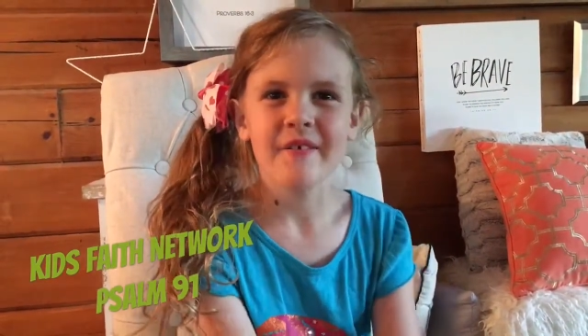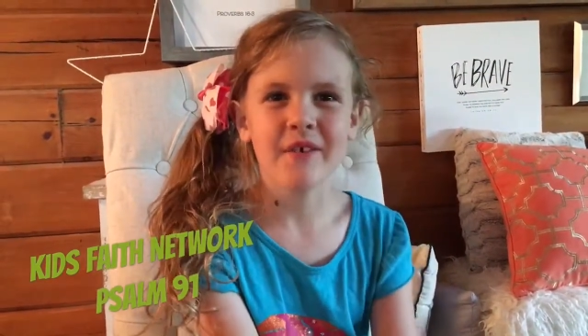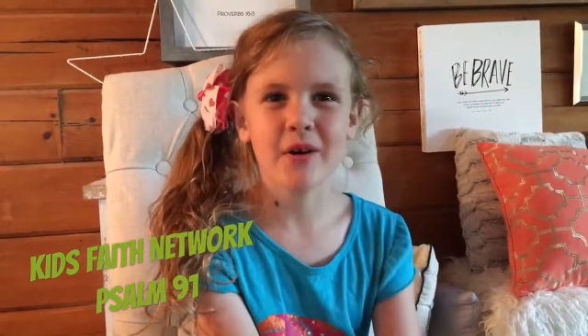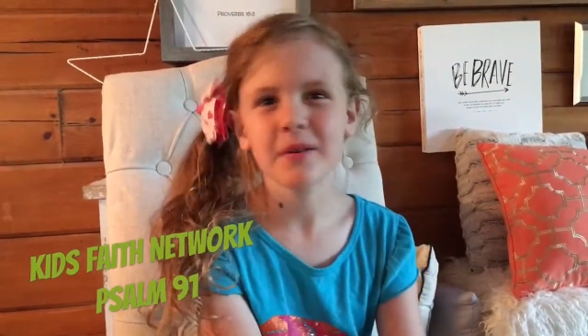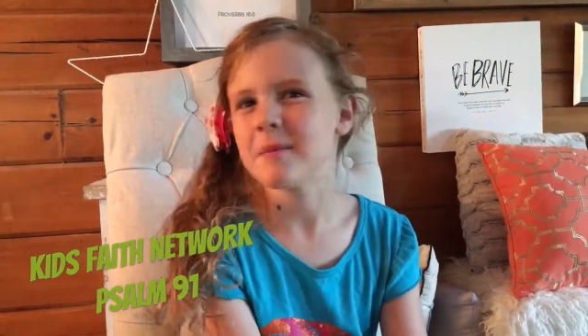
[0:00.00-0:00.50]

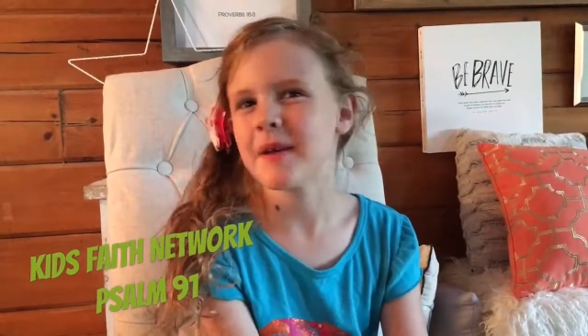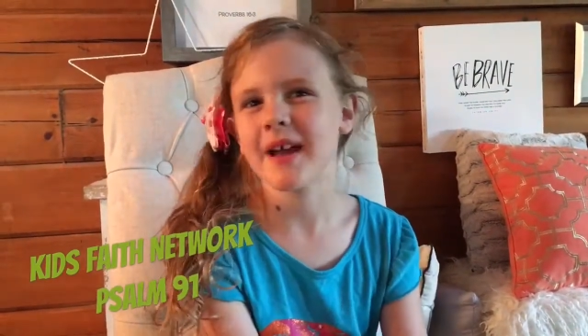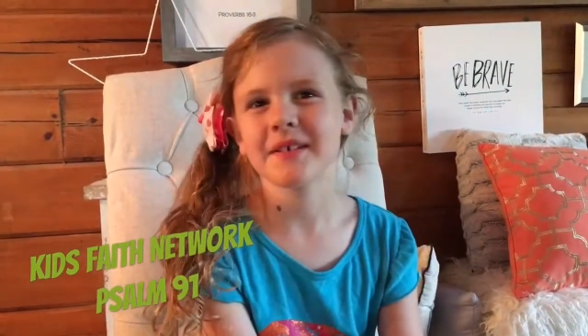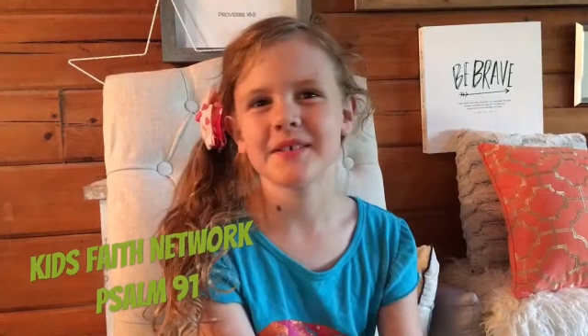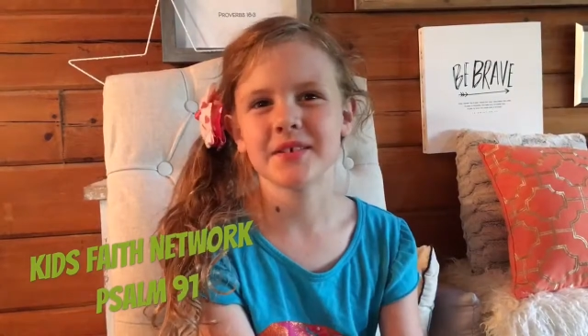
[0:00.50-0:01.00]
Welcome
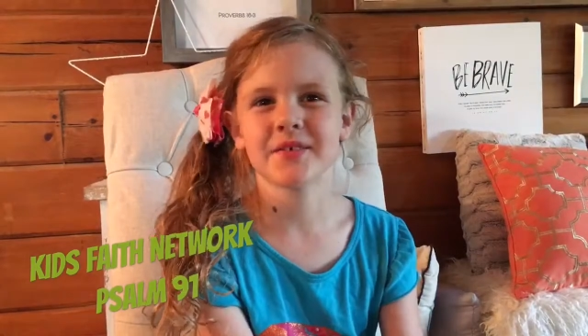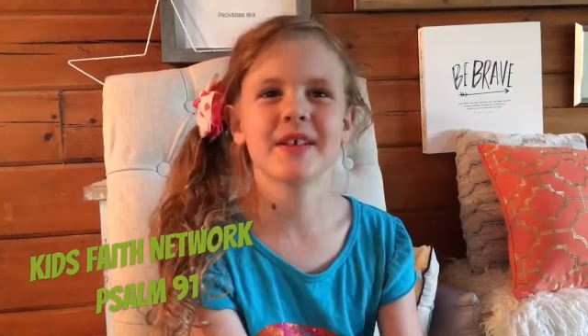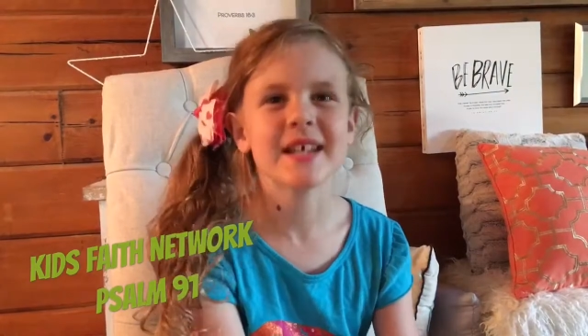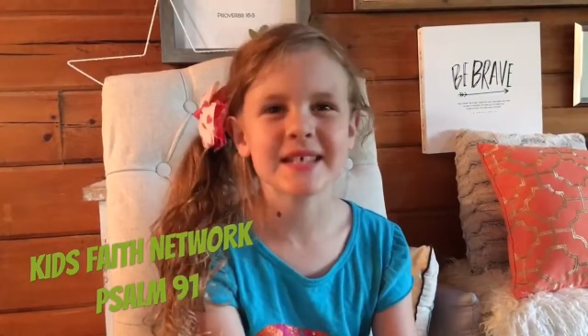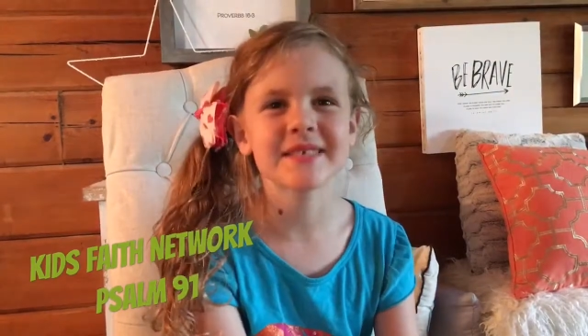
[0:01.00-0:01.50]
Back to
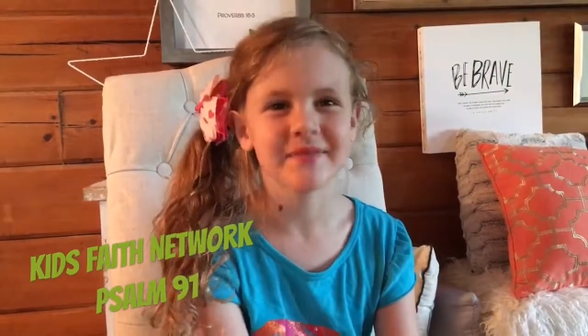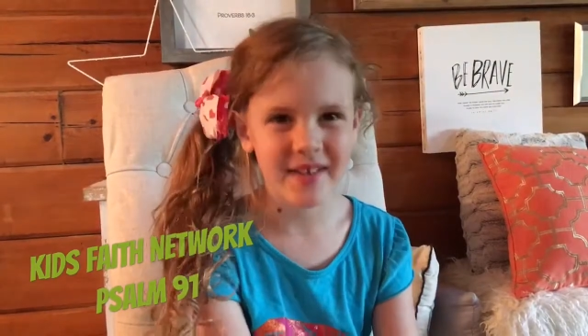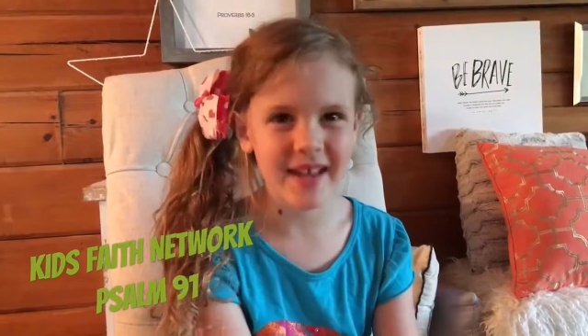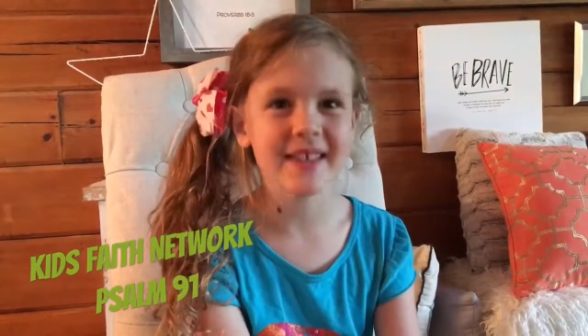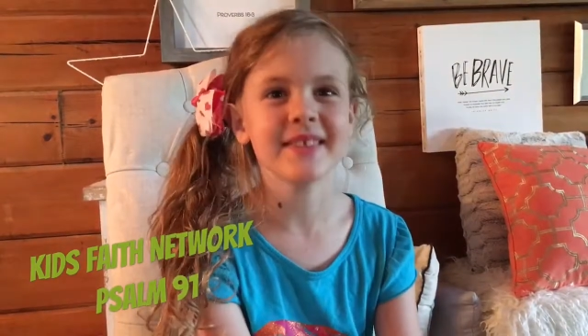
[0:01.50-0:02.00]
Kids
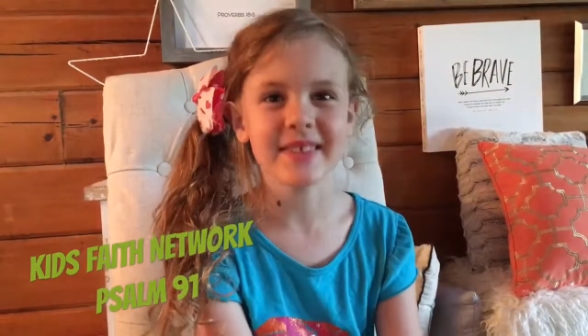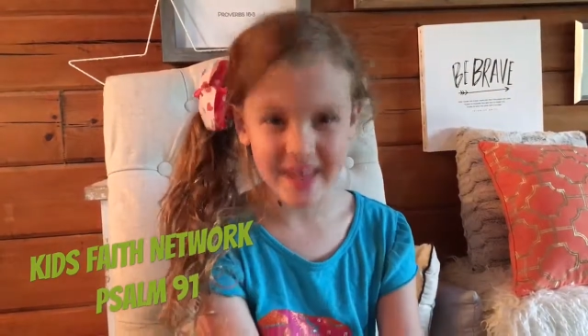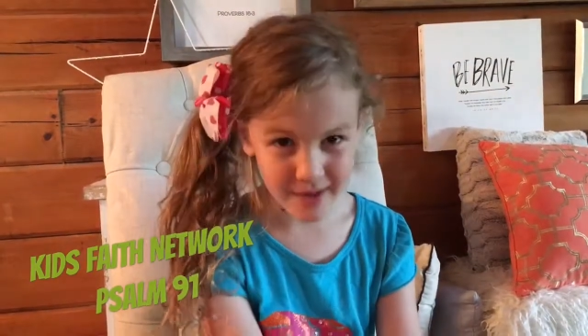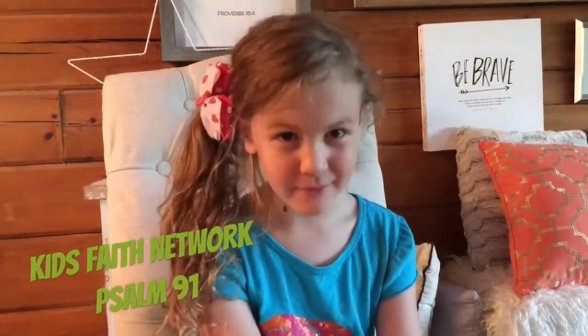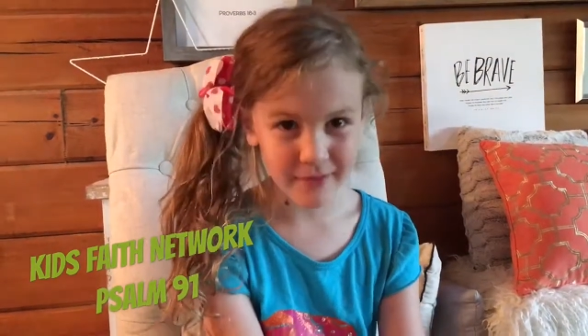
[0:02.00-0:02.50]
Faith
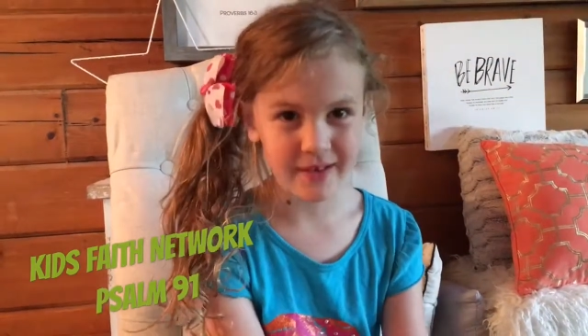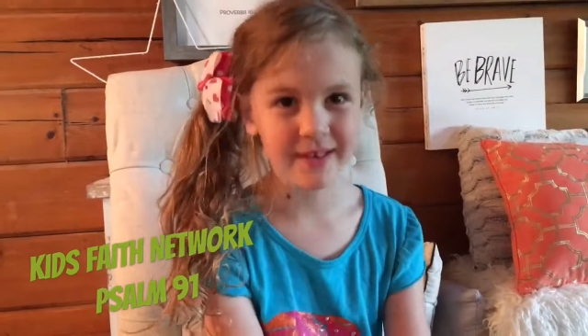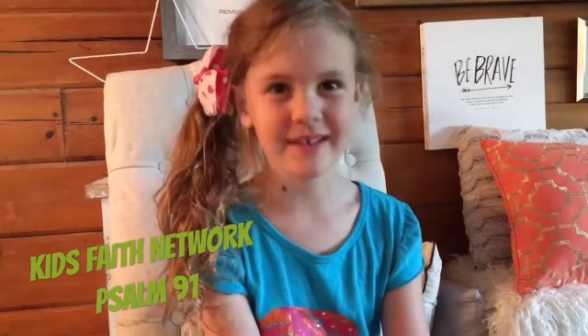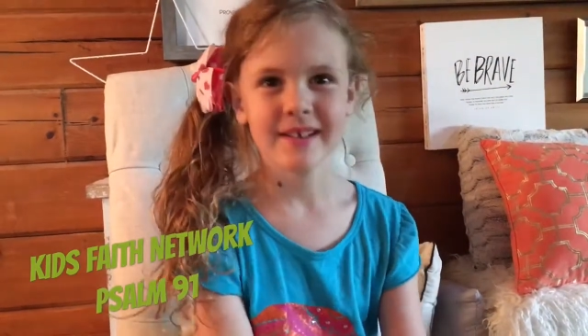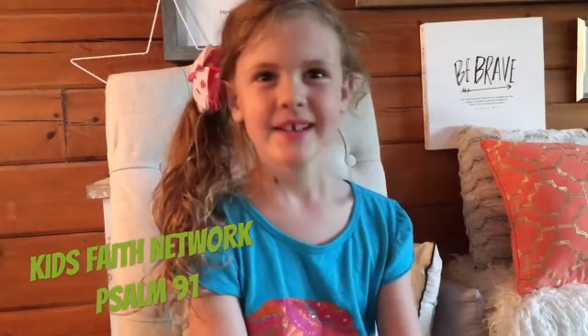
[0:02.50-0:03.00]

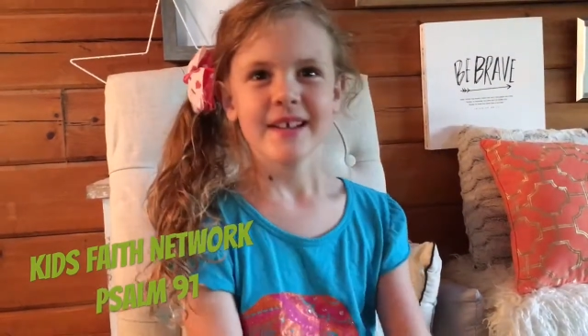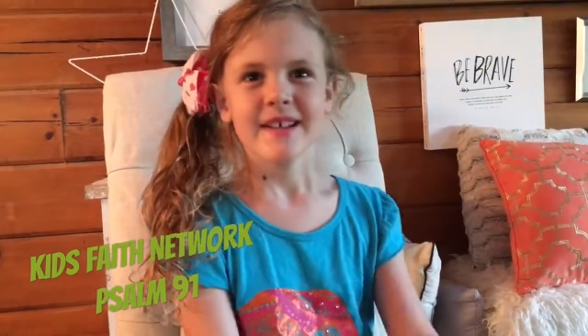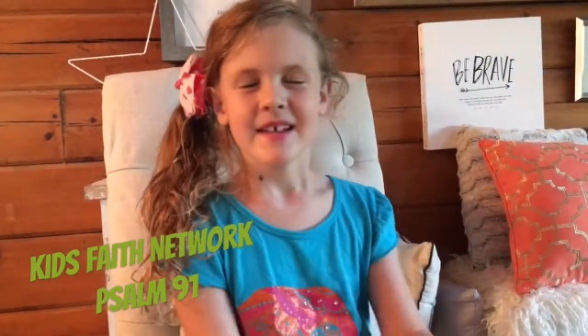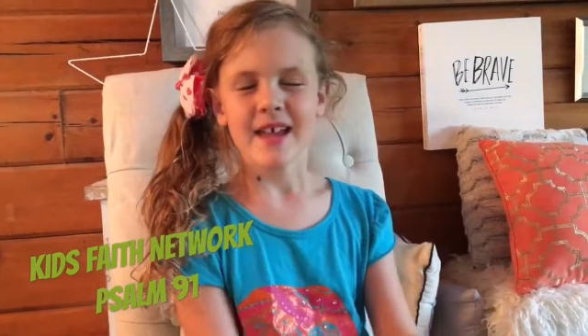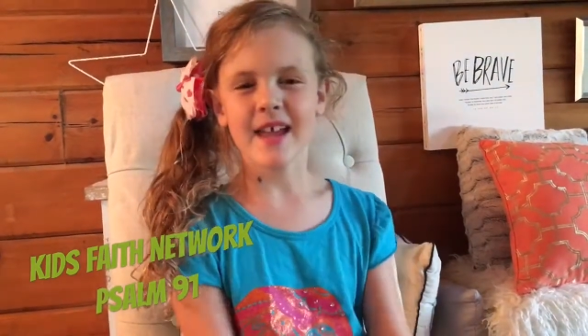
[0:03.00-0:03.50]
Network.
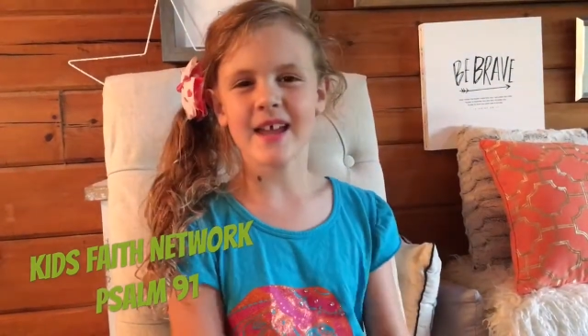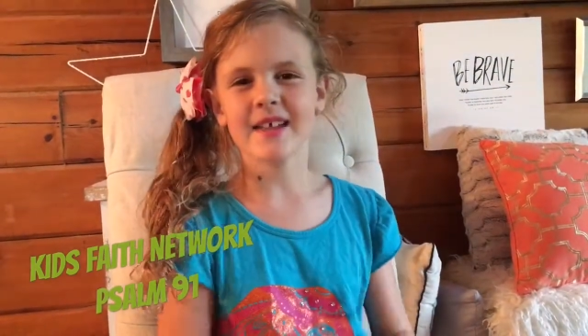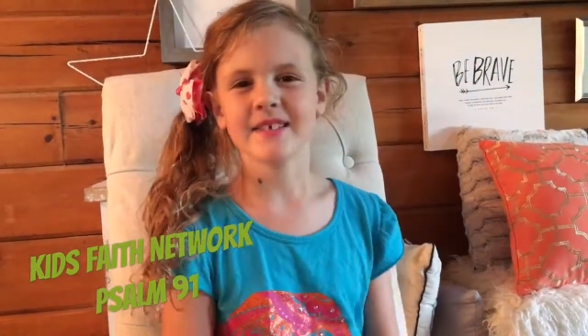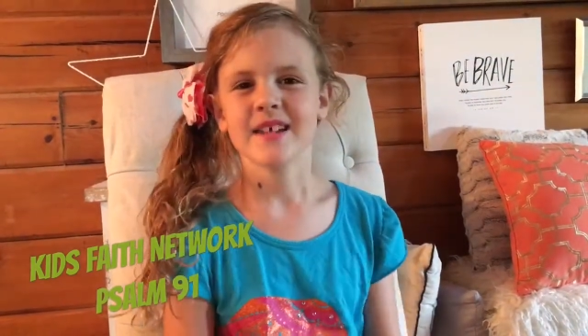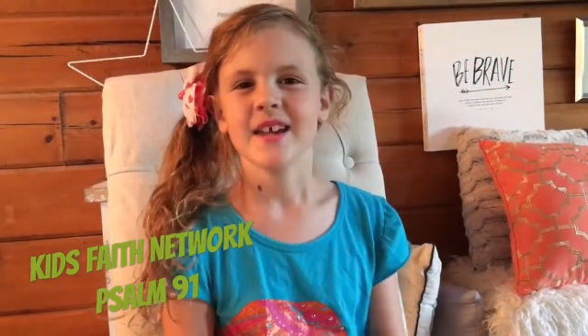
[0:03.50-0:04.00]

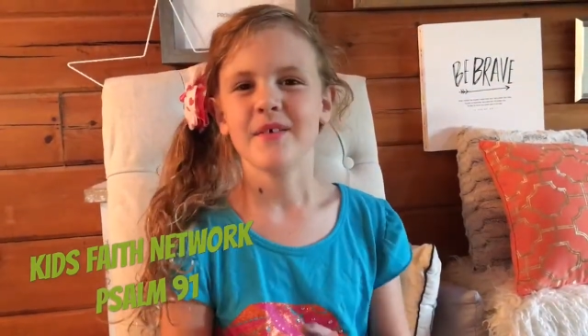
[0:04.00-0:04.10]
And